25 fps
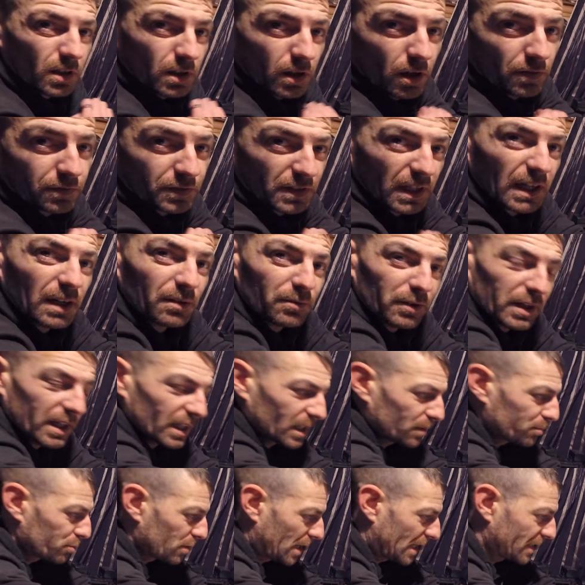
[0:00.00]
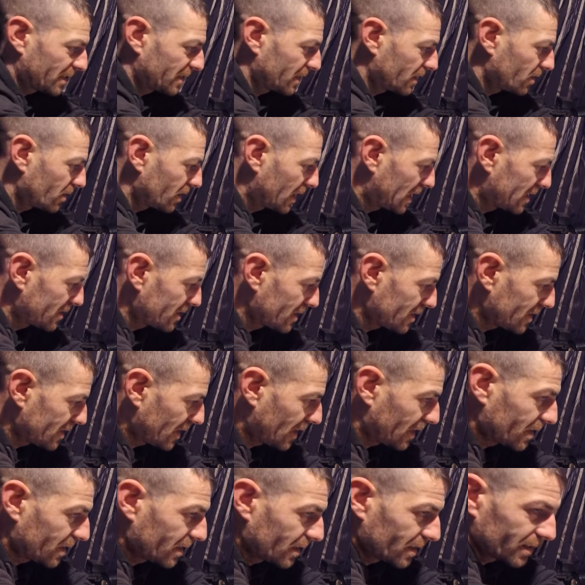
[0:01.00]
Loft ain't really practical, as I
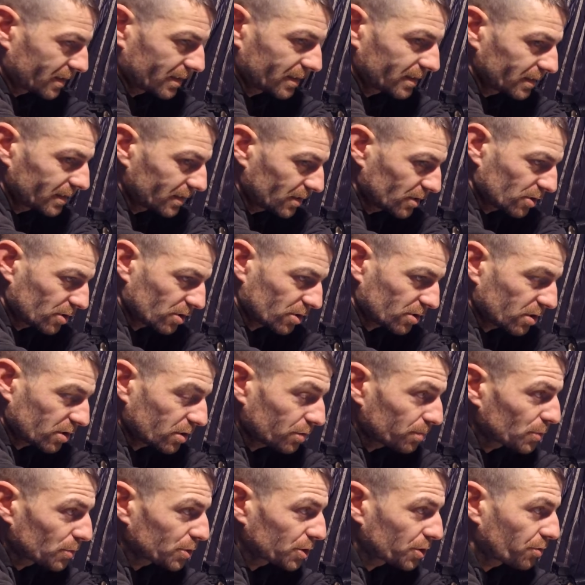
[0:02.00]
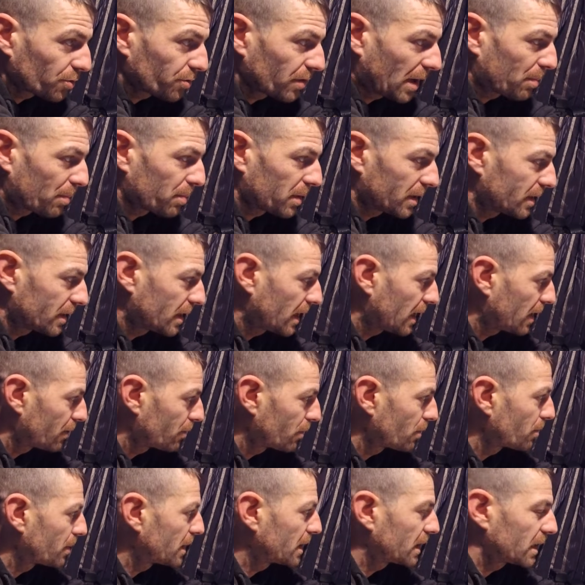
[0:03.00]
said. There's just too much crap in
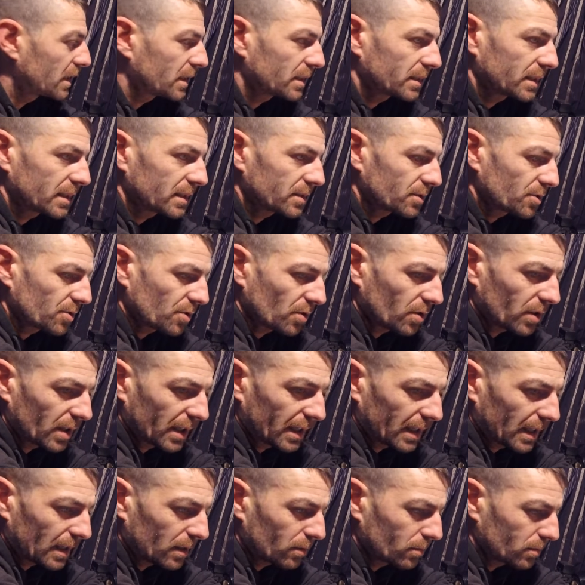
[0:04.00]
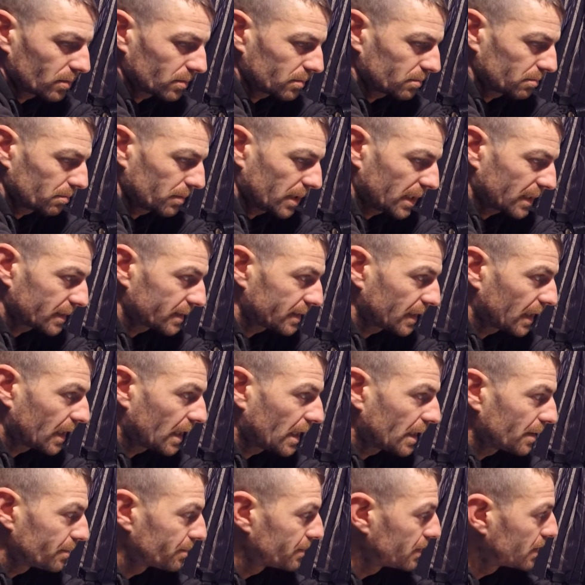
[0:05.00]
there at the minute. Needs sorting out big
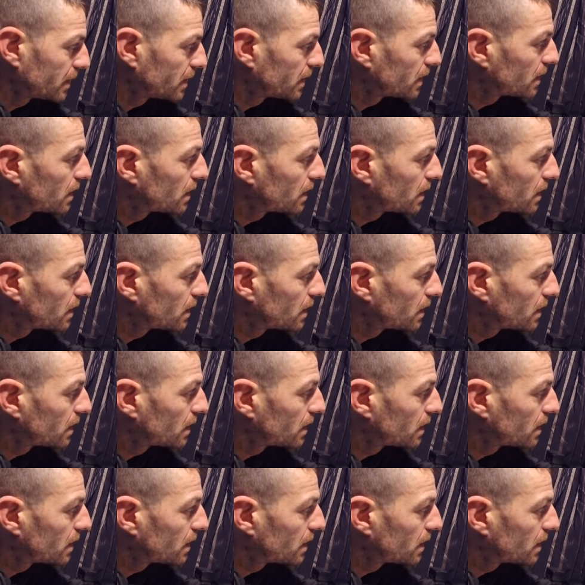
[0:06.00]
time.